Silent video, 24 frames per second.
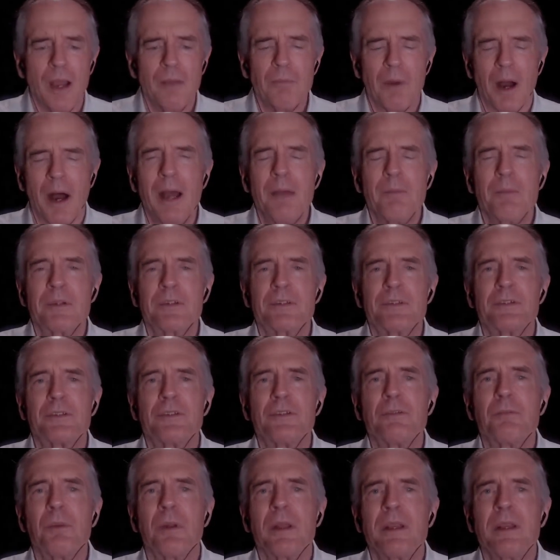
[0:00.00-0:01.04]
I'm a
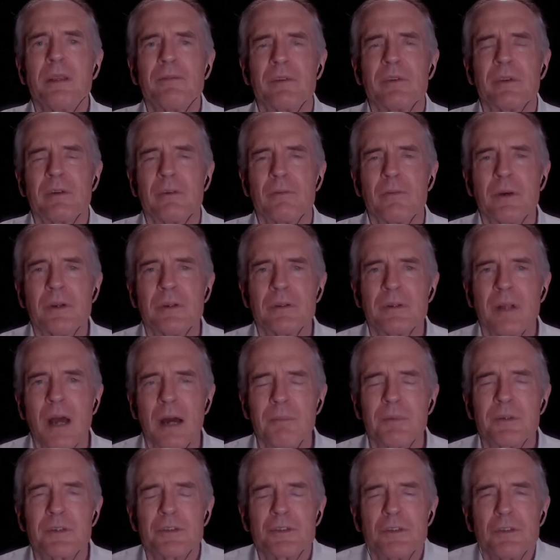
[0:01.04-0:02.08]
true believer. What?
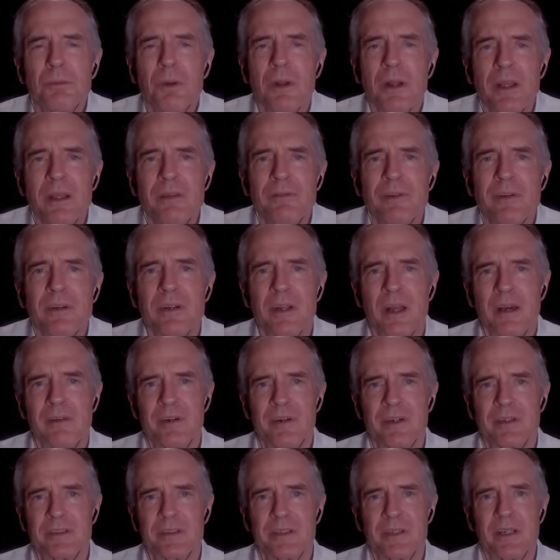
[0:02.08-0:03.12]
I'm a true believer in
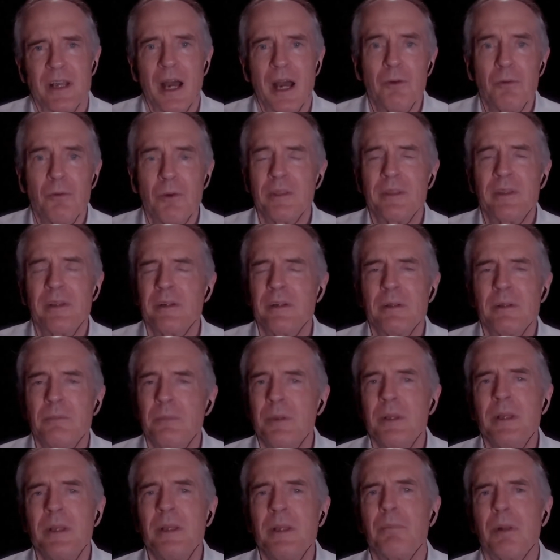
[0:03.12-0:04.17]
diversity. I want there to
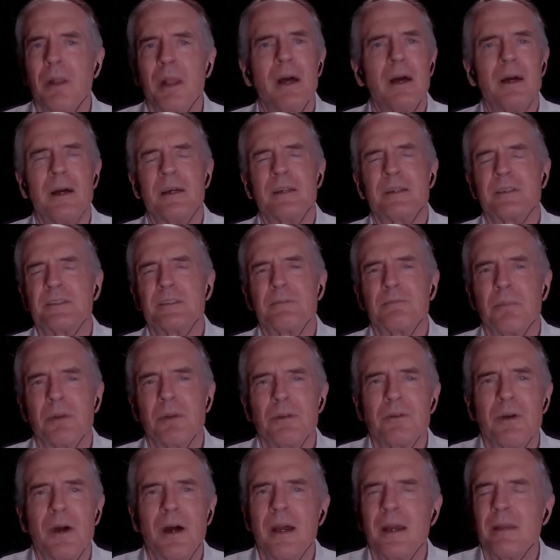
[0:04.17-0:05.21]
be blondes and
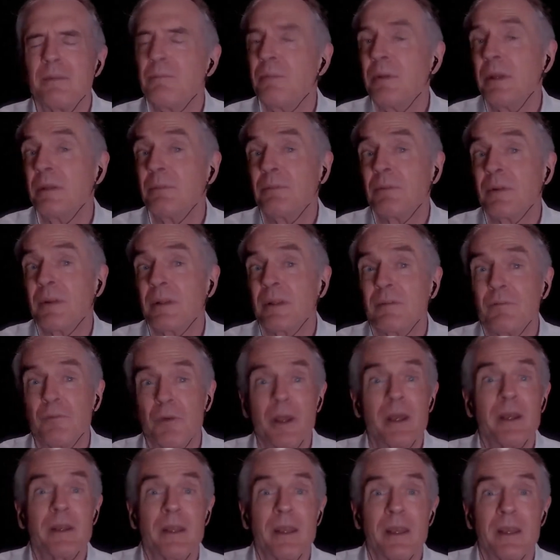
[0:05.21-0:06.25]
blue-eyed people and
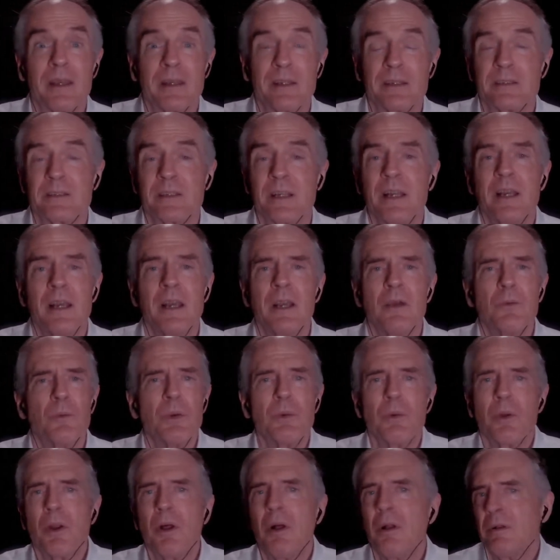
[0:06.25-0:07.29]
redheads. We
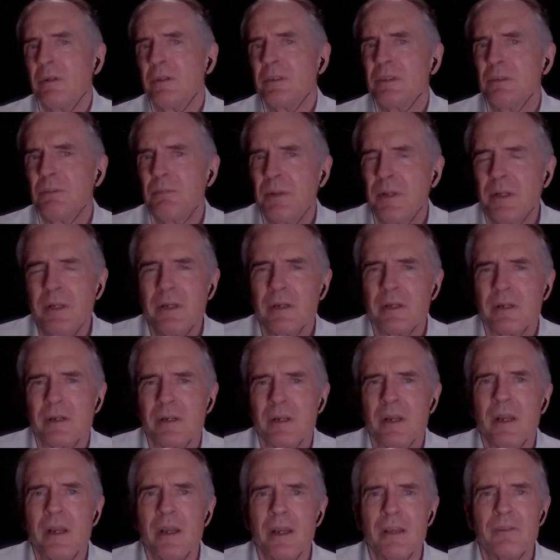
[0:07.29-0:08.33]
will all disappear
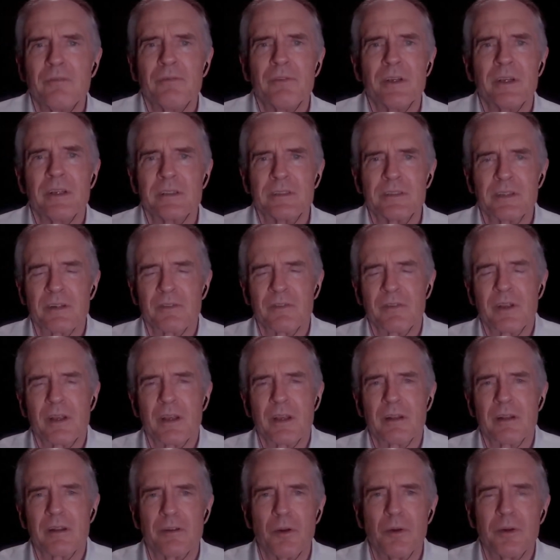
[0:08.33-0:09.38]
if we sort of
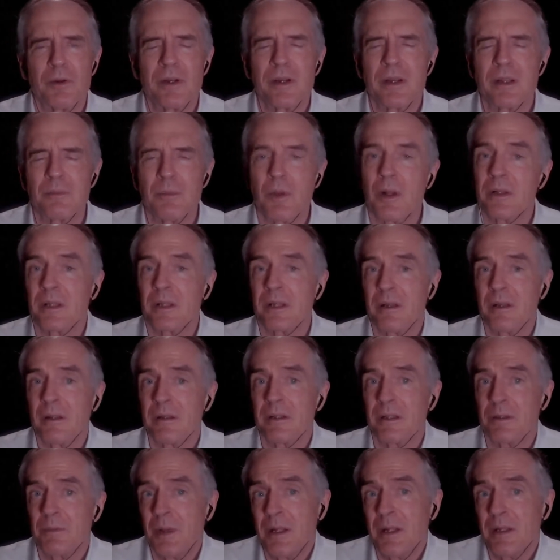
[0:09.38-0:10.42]
get thrown into the
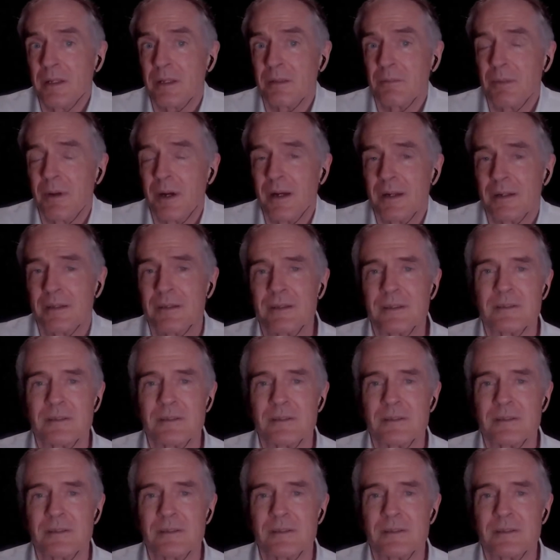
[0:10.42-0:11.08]
multicultural melting pot.